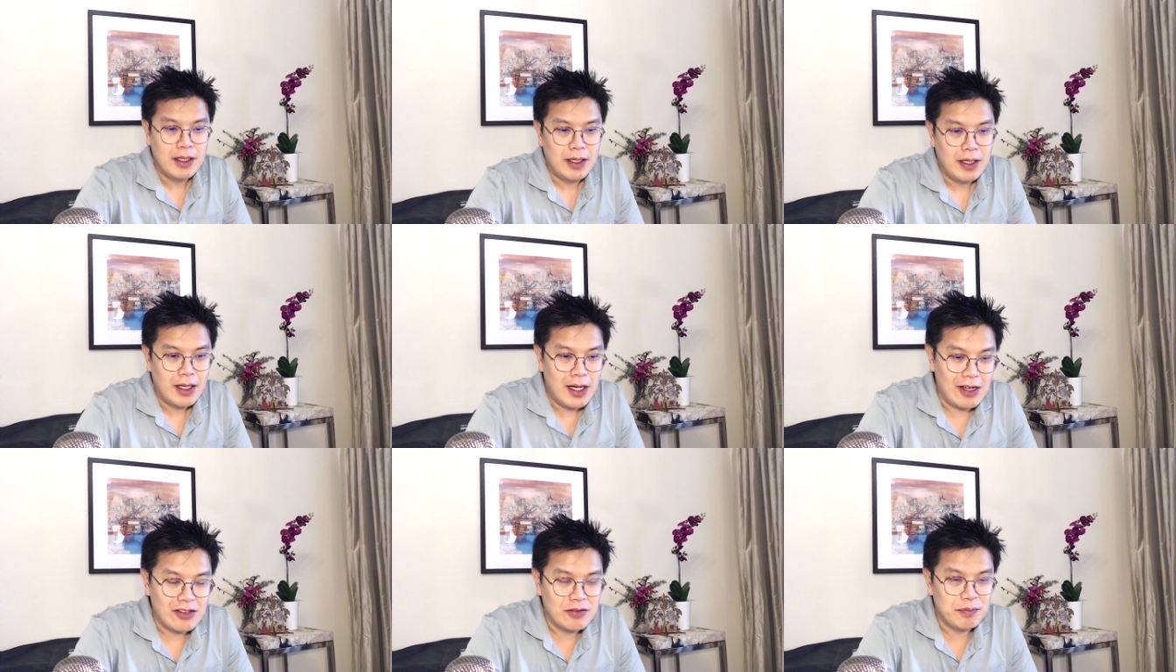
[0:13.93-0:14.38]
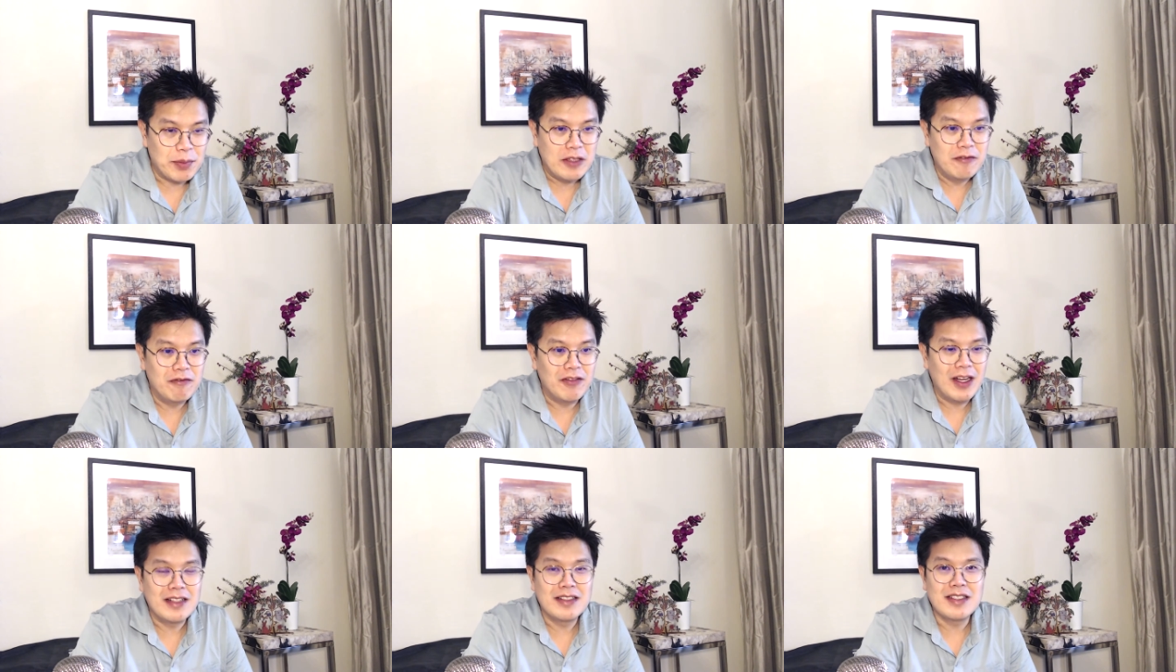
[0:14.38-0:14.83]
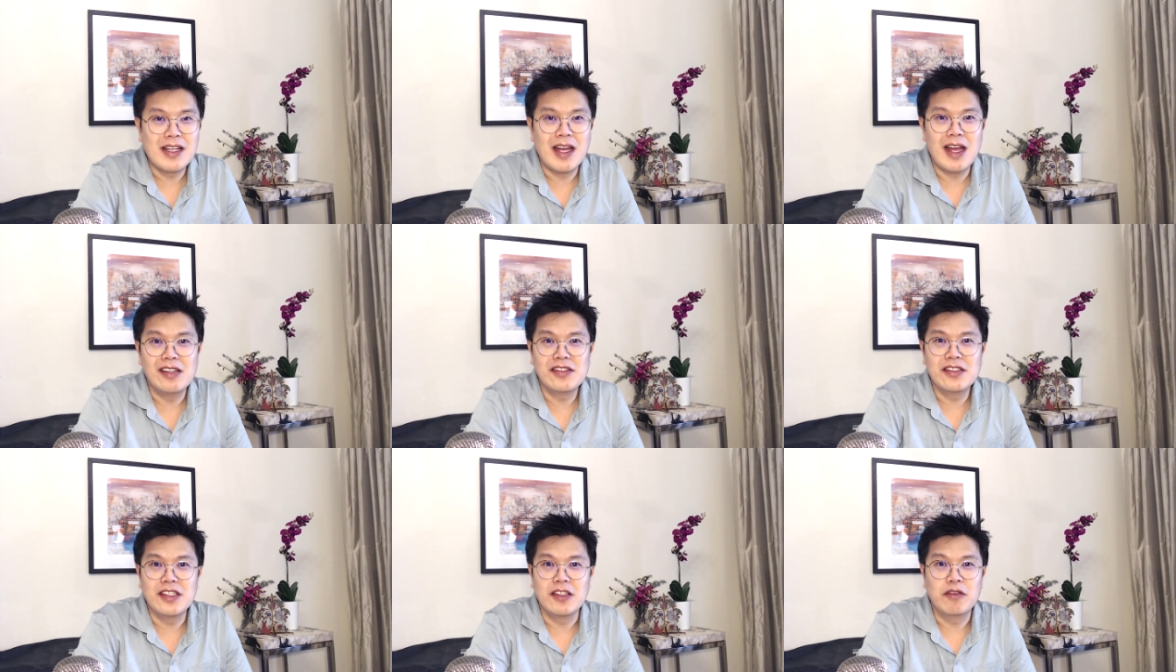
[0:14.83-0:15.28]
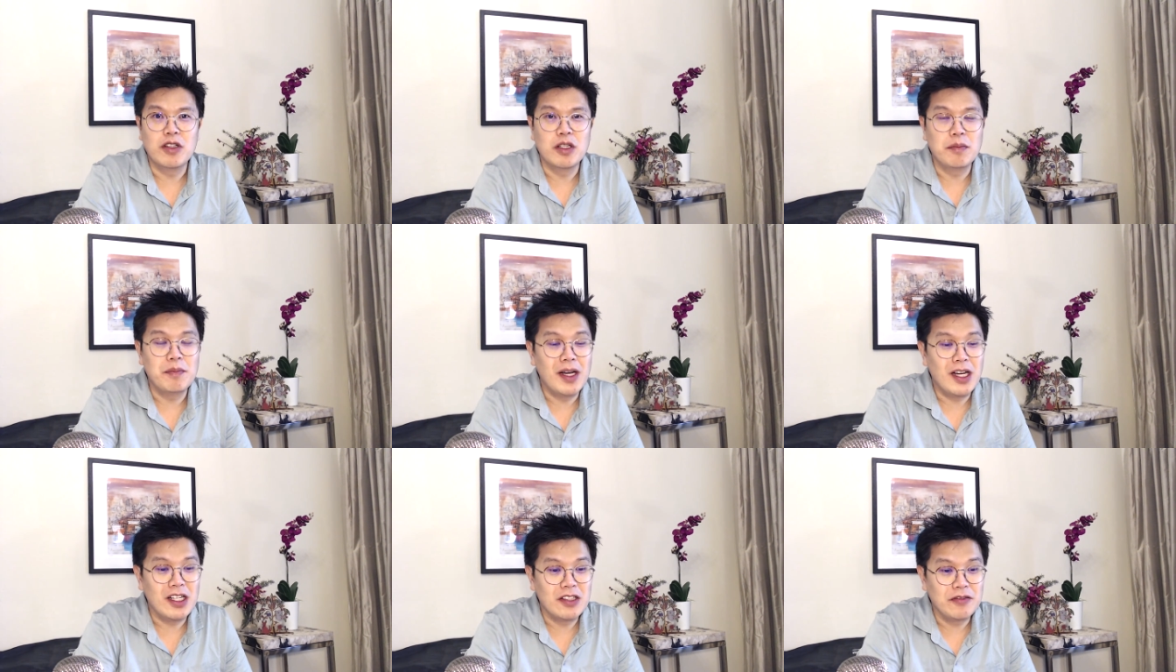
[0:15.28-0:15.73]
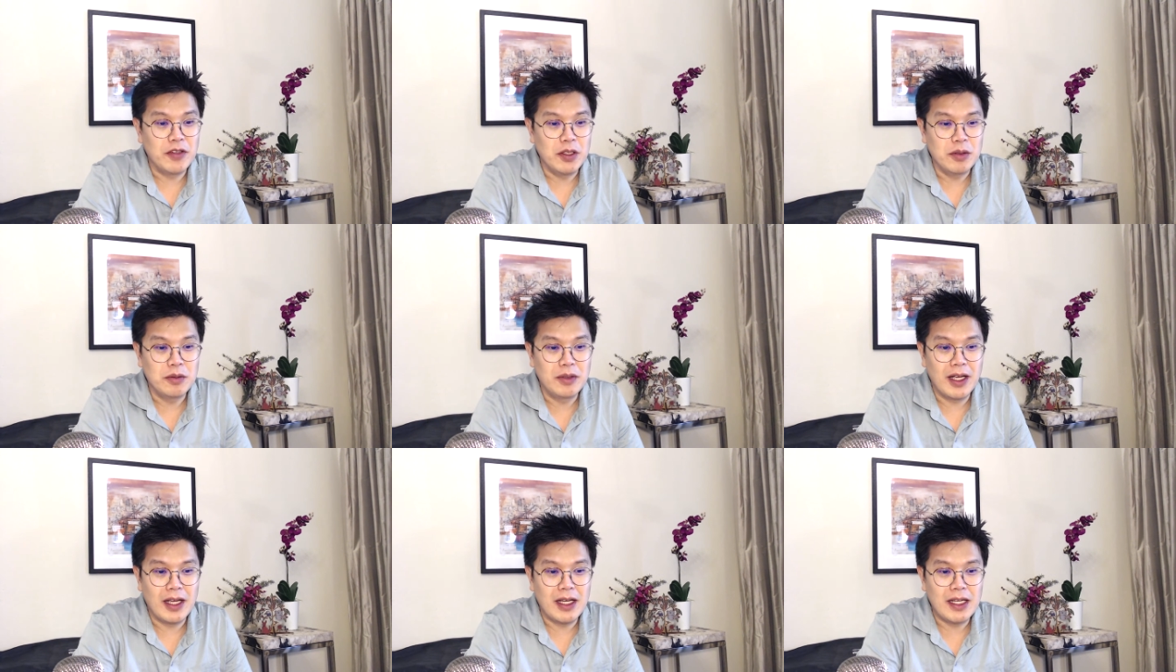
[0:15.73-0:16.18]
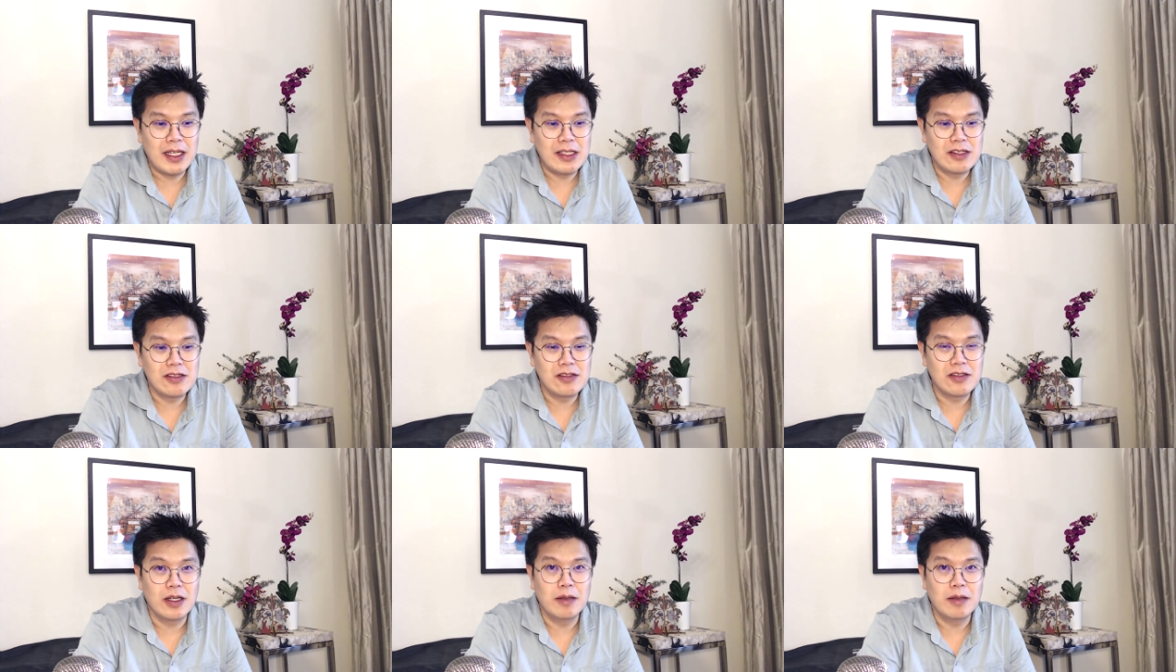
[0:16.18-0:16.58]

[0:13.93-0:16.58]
has been fantastic for the past few days.